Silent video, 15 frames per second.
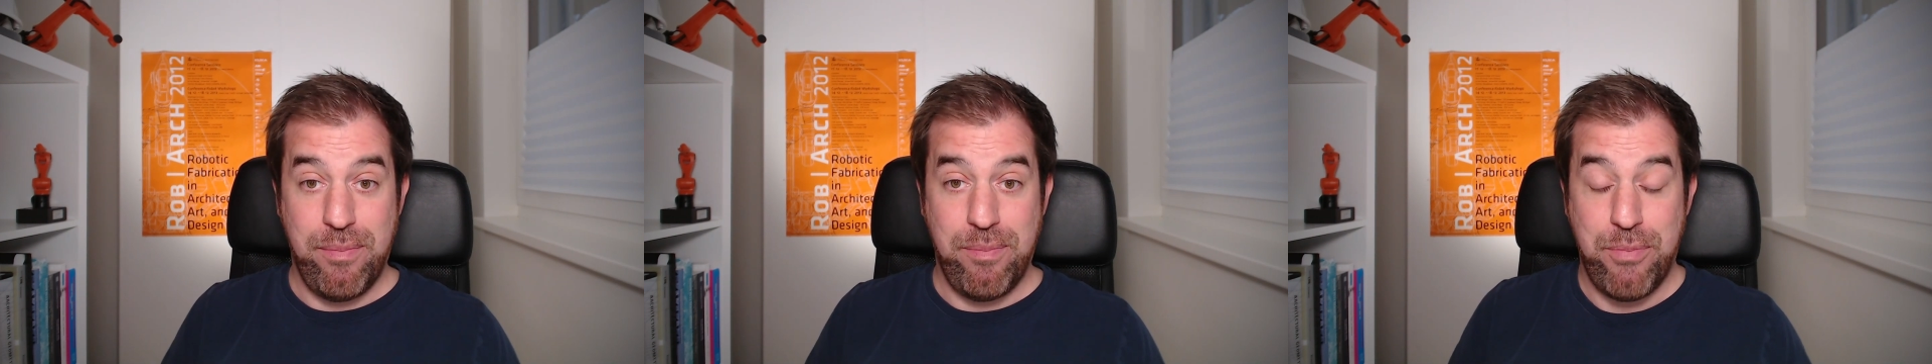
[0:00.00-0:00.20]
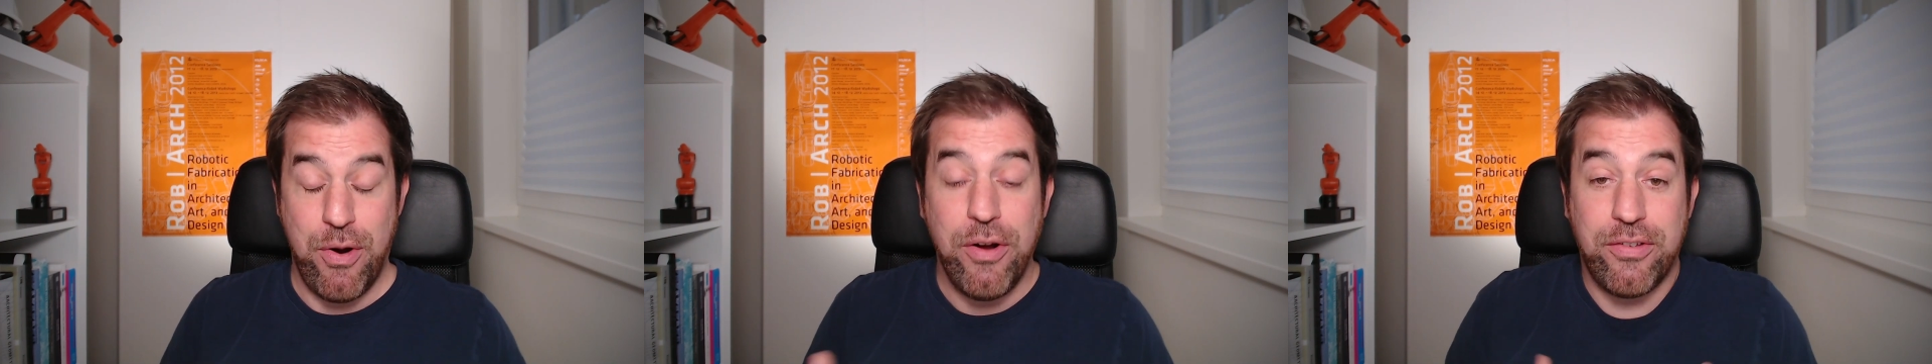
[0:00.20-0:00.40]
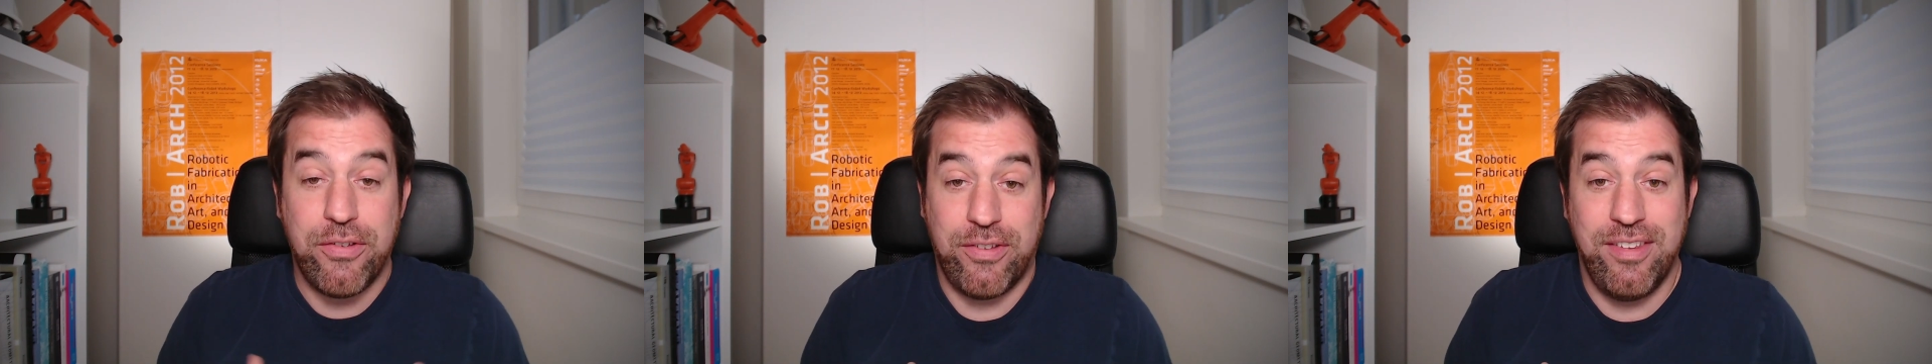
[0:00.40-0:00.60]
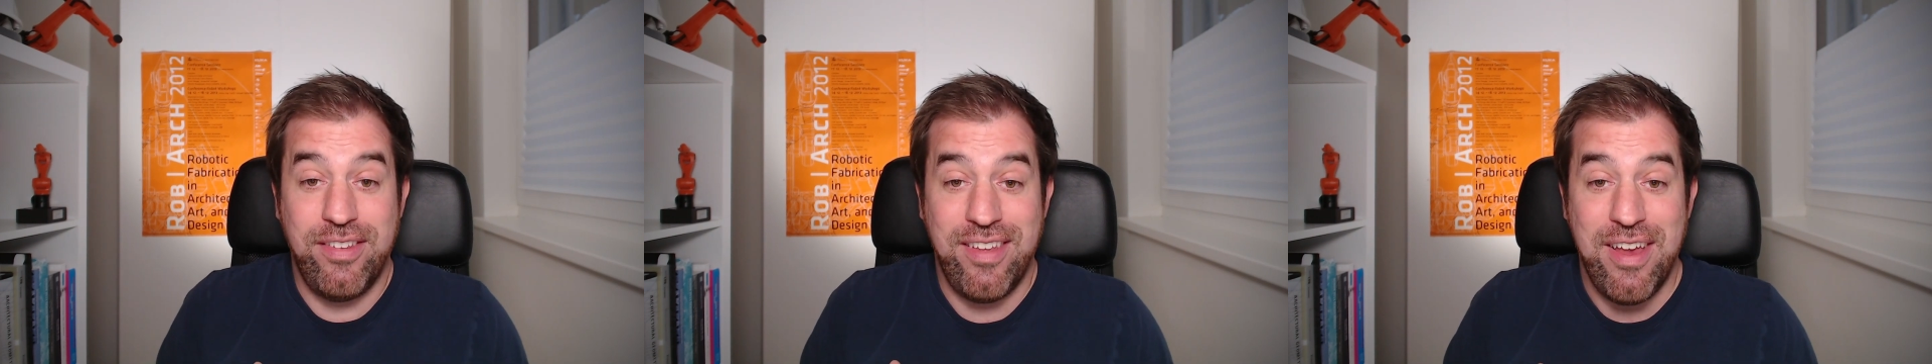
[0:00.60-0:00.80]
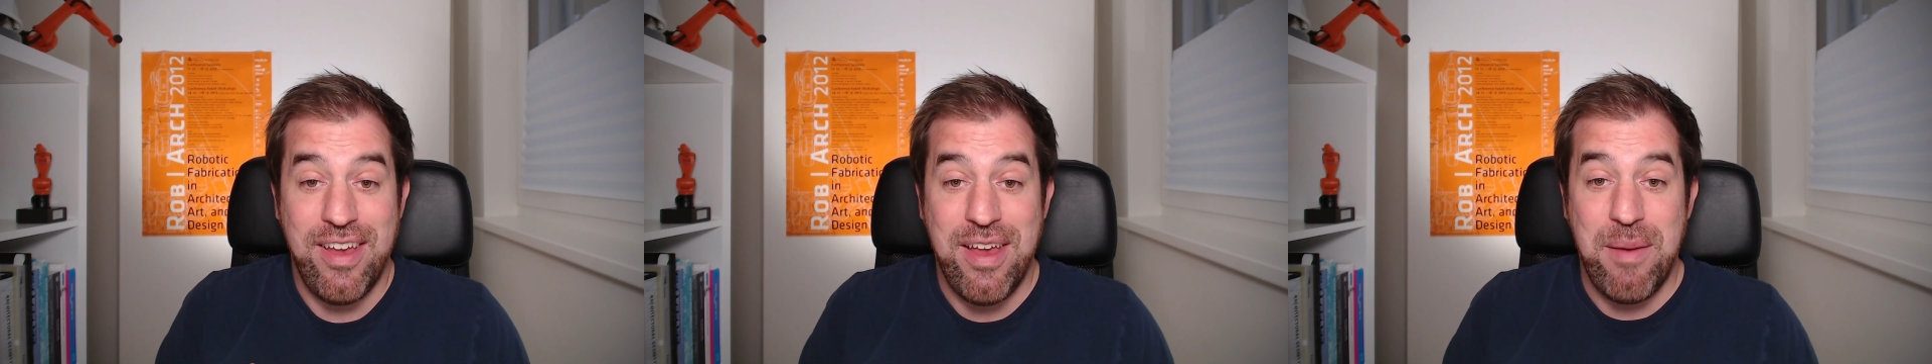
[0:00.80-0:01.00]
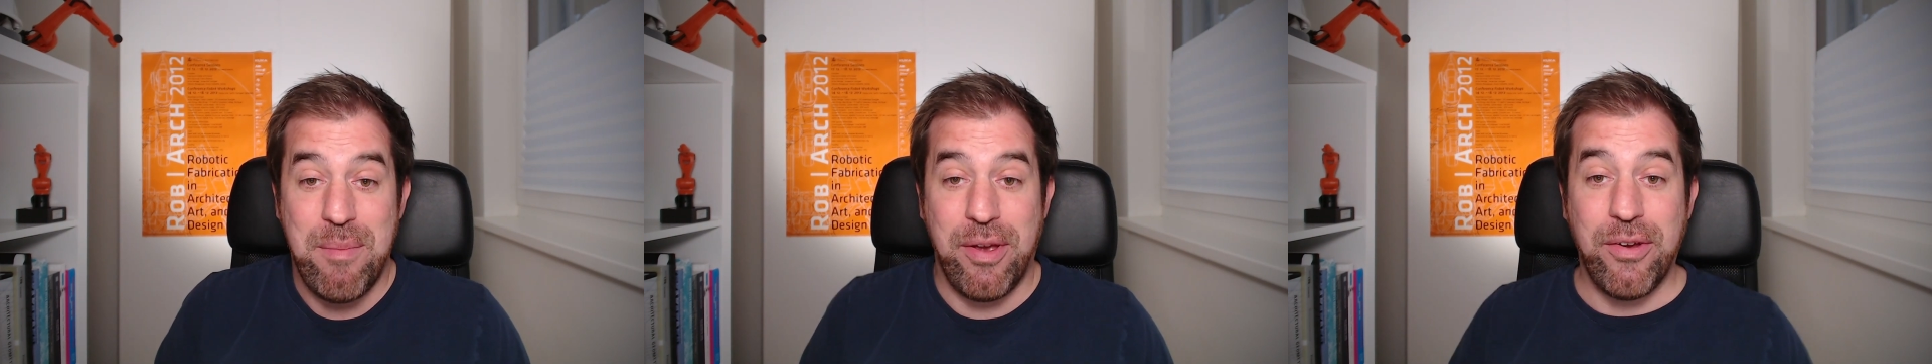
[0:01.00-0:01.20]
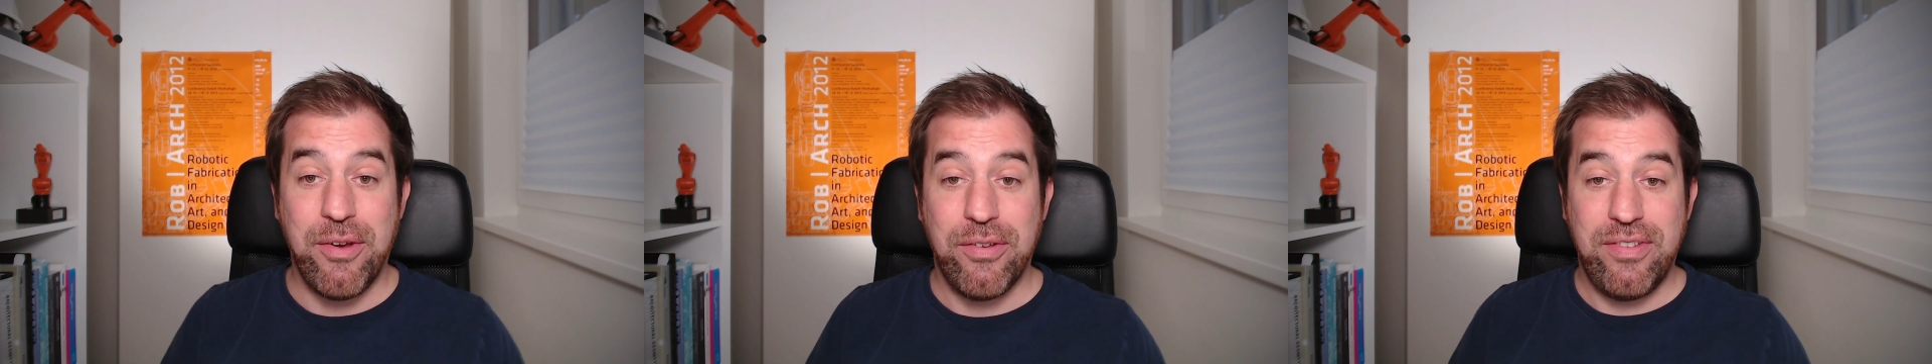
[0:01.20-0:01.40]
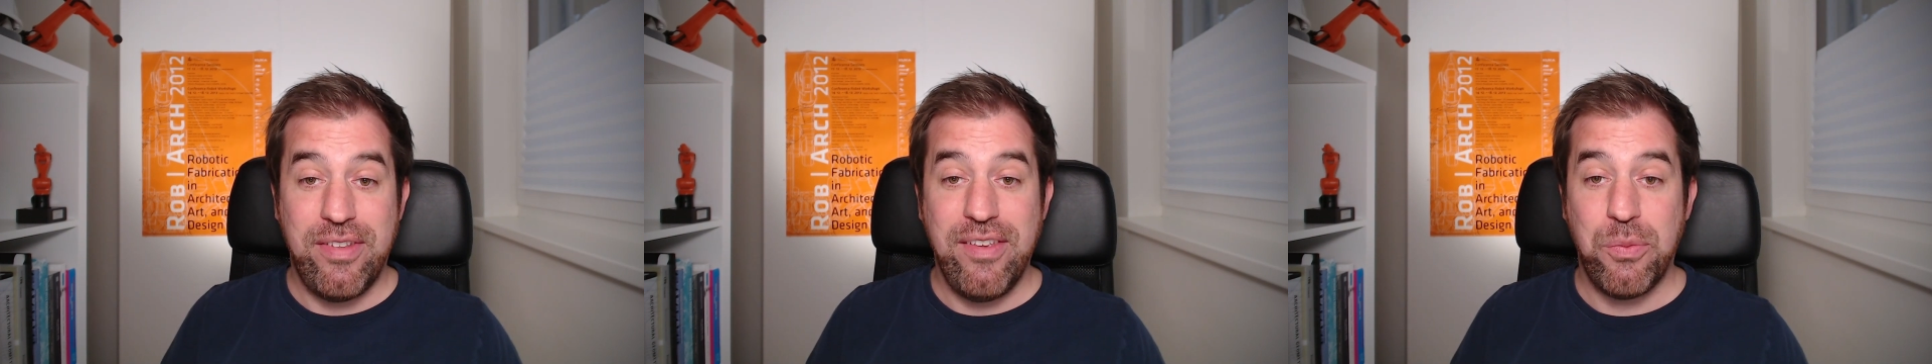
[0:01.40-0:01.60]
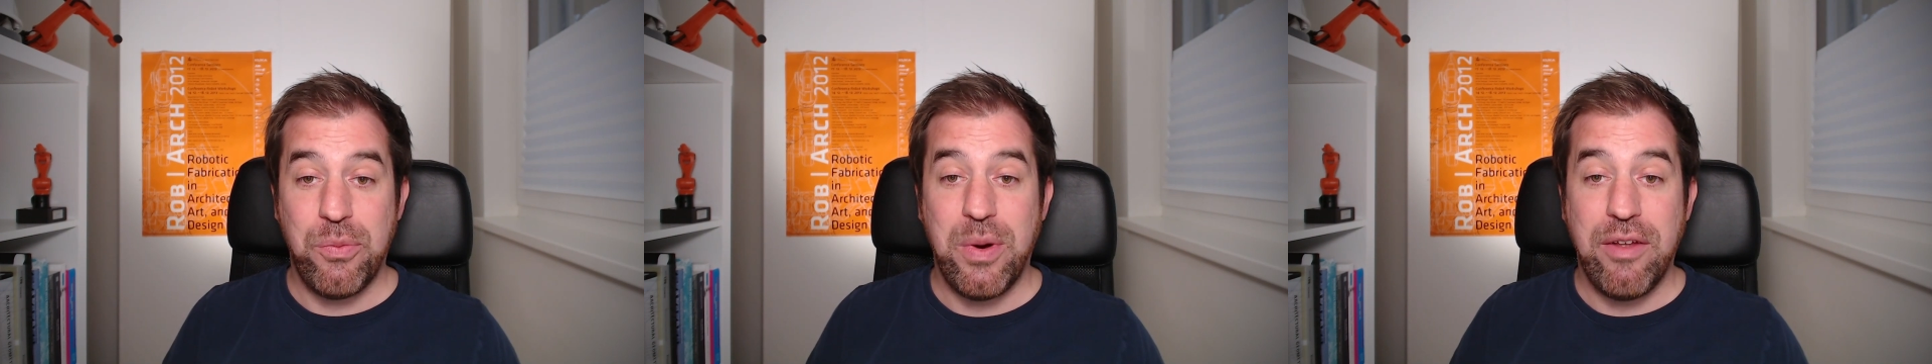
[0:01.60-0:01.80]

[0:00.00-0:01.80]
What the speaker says: person because these were